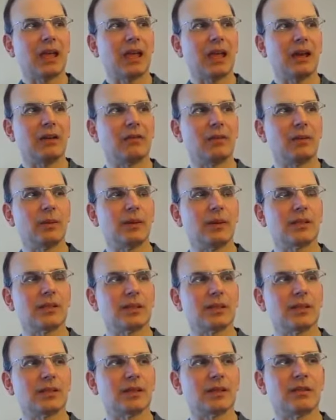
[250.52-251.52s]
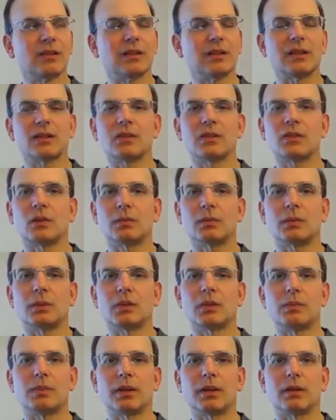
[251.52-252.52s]
everybody says everything's so
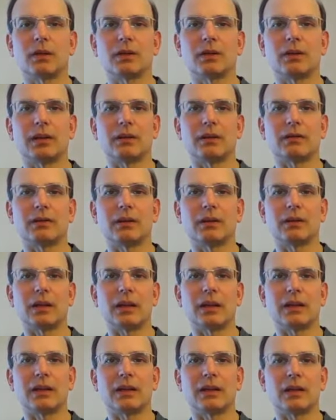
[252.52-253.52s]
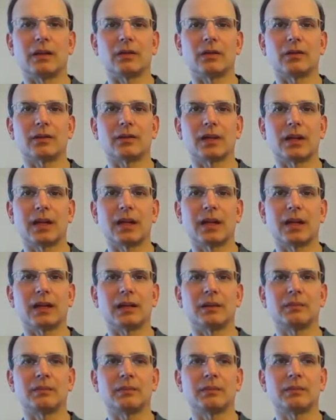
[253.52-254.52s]
much bigger than every any other
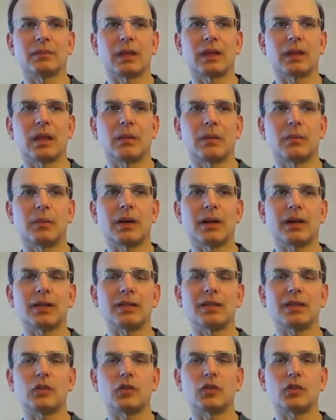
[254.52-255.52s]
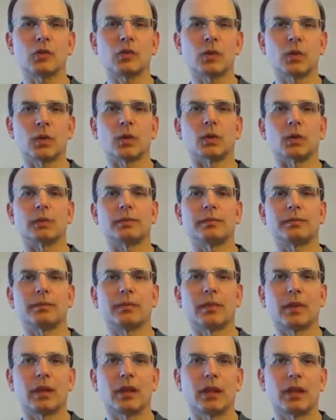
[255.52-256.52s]
time, but is it true?
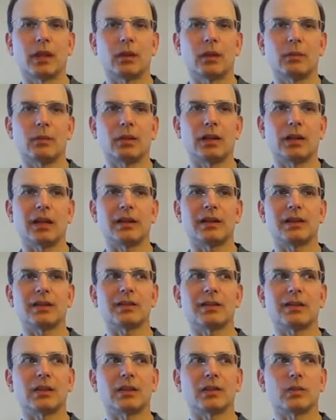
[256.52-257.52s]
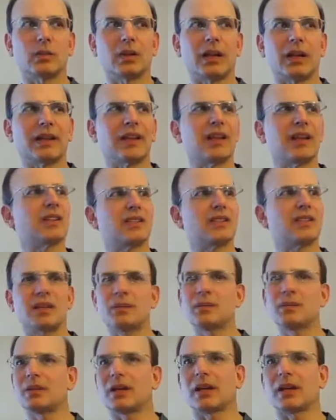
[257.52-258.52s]
A lot of these things were like, yeah, it
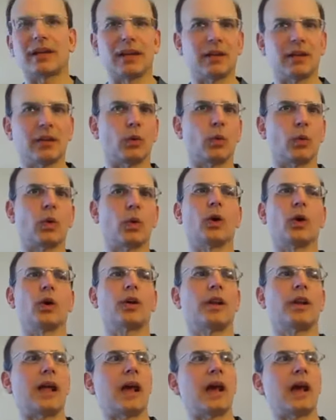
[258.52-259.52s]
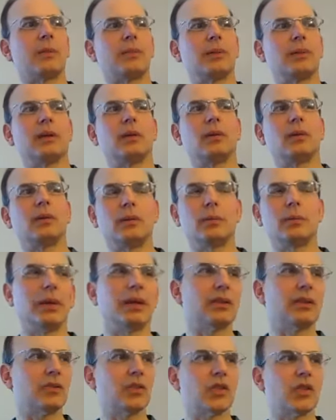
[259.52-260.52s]
seems like the end of the world could happen, or the
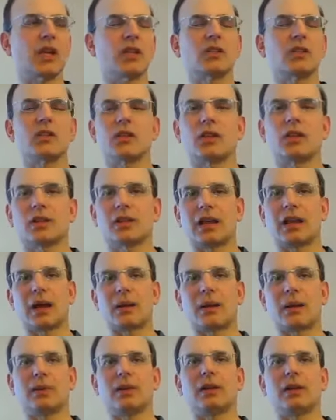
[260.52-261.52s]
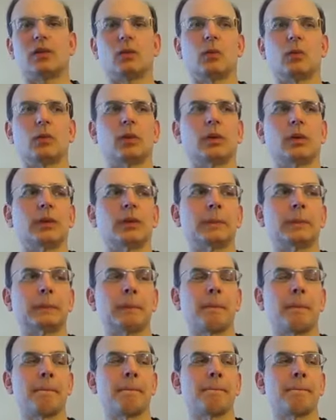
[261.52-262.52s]
big changes that are happening in the world.
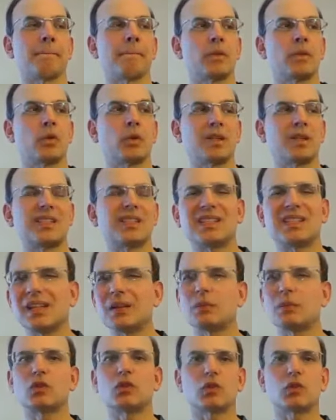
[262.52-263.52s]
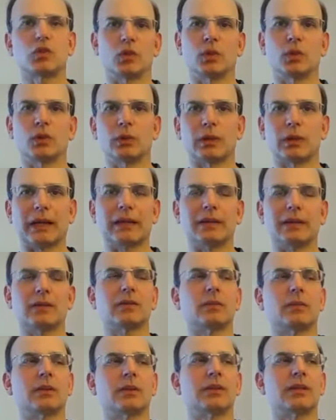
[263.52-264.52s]
So it seems true, right?
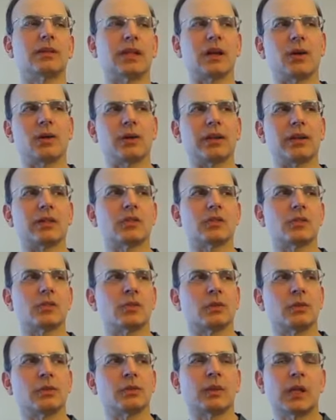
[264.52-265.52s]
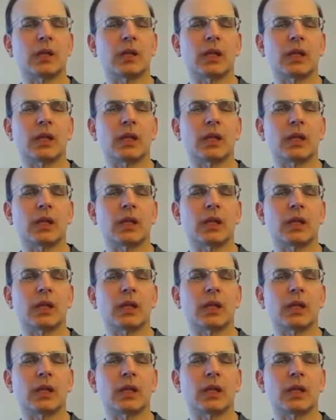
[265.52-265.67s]
So we say, oh, that's true.